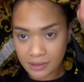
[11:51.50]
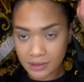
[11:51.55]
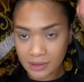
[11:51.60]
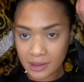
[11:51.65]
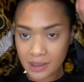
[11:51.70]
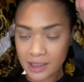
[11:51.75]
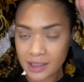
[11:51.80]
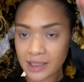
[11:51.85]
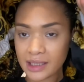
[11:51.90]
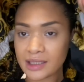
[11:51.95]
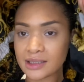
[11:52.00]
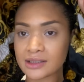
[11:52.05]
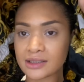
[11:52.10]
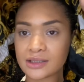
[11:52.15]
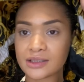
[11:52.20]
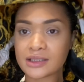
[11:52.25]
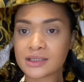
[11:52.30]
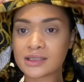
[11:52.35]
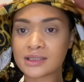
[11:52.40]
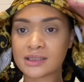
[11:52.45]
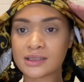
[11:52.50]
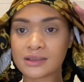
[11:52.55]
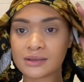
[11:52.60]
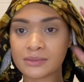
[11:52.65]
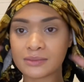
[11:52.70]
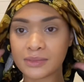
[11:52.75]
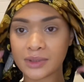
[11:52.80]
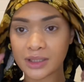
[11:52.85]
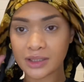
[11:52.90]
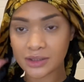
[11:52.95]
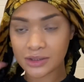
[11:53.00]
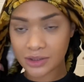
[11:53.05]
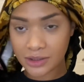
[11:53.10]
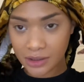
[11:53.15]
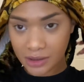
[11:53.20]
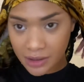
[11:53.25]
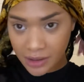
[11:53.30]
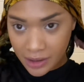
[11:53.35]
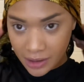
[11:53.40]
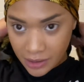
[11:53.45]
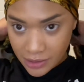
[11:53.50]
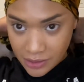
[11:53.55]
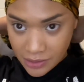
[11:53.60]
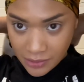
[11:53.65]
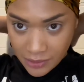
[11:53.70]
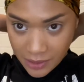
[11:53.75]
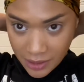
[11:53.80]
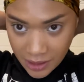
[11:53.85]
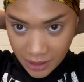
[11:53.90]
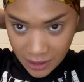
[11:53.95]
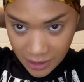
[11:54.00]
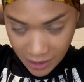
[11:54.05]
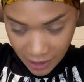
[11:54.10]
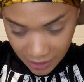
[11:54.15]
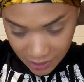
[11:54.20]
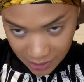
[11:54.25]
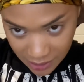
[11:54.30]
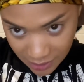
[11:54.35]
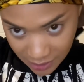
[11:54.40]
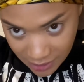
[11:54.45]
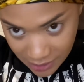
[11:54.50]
I like to just make sure that it's really nice and